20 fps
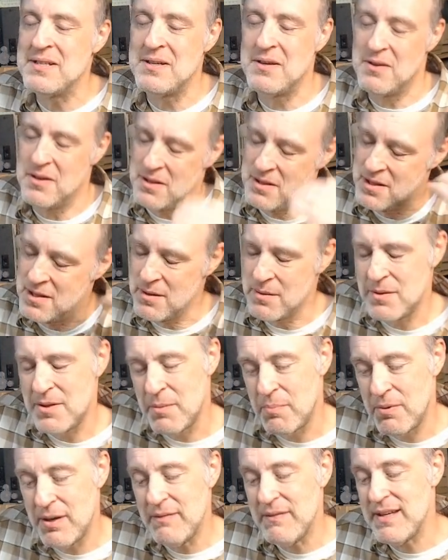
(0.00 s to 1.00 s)
on the
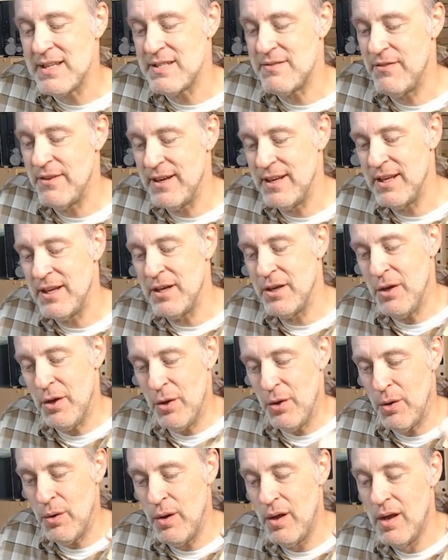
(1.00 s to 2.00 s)
previous video,